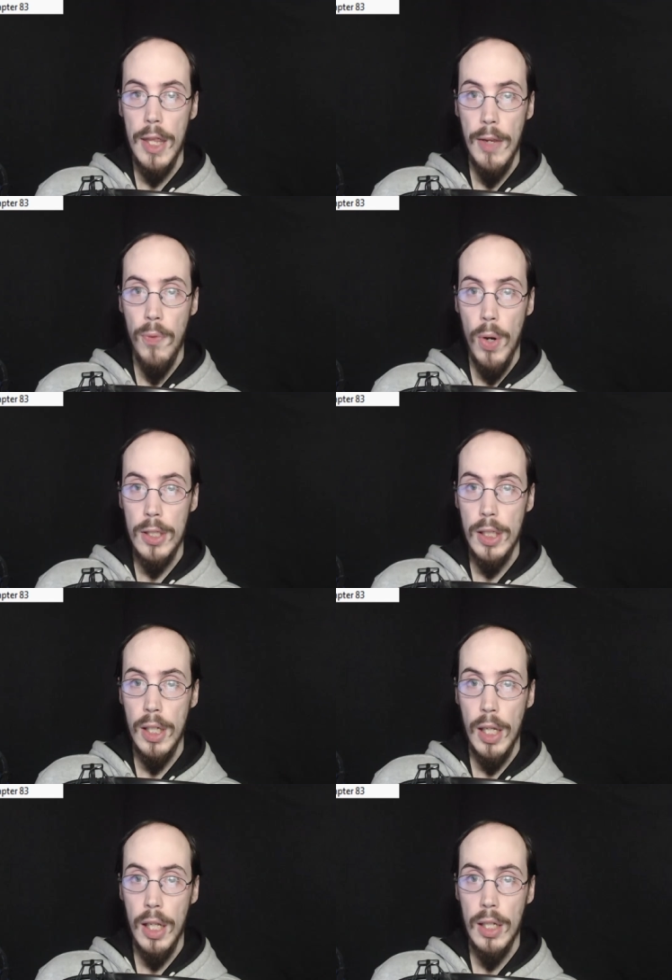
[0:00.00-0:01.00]
Thanks for
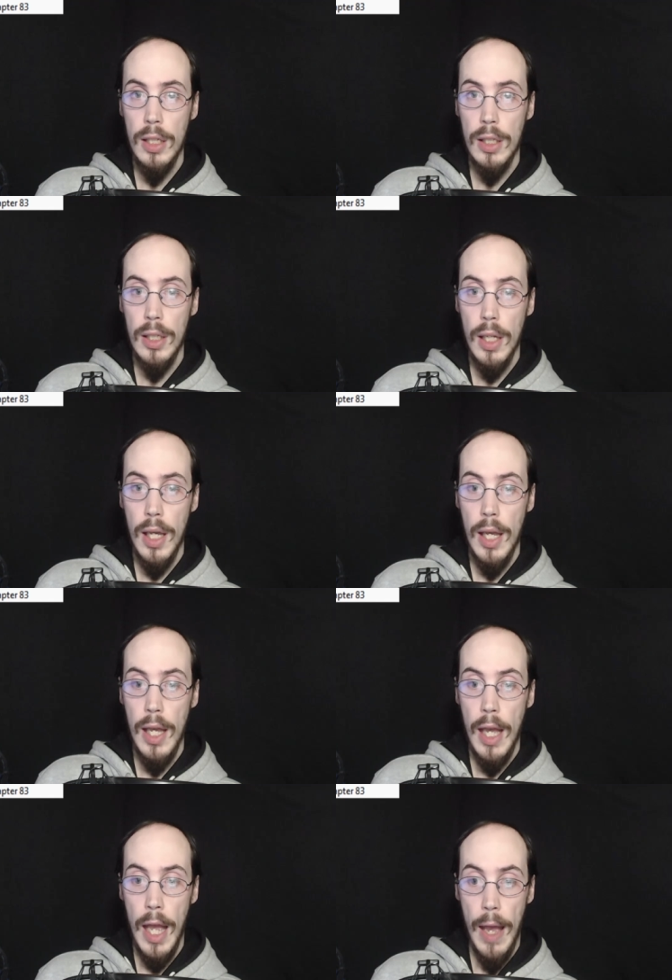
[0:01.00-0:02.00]
watching, and
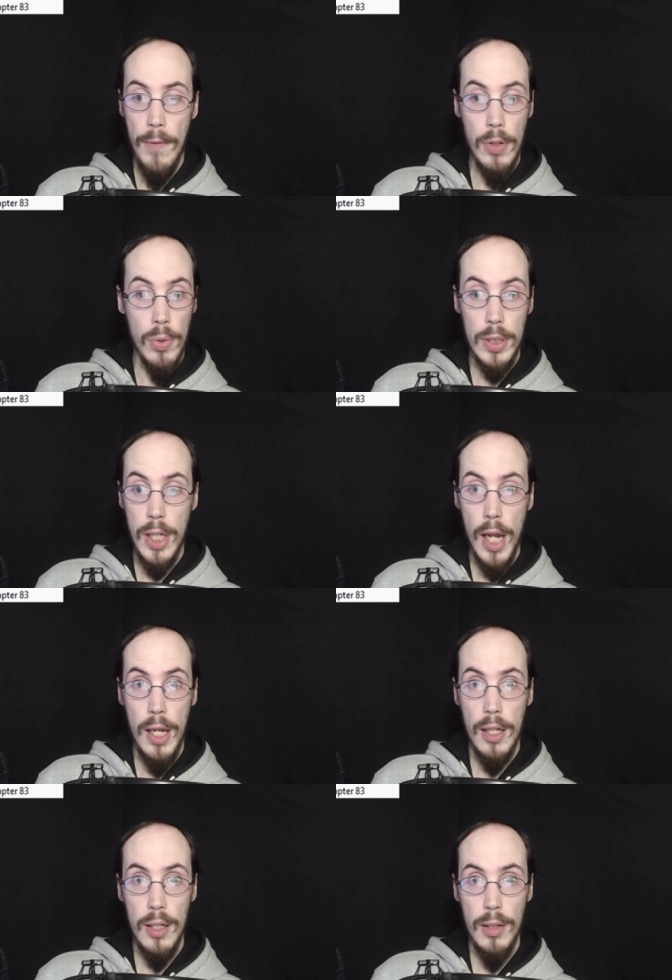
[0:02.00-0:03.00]
have a good rest of the
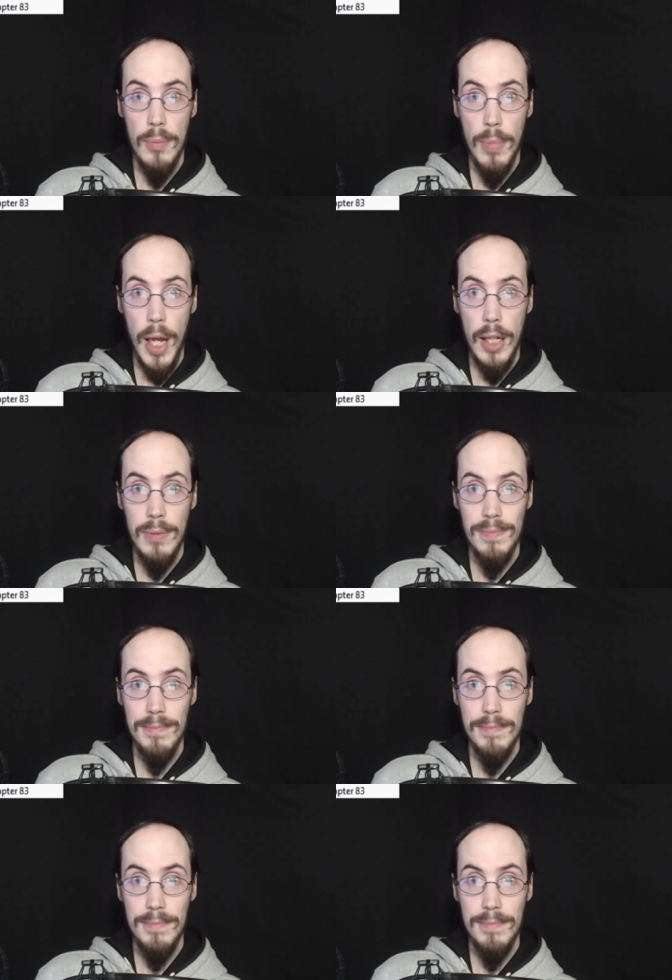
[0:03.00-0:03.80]
day. Bye.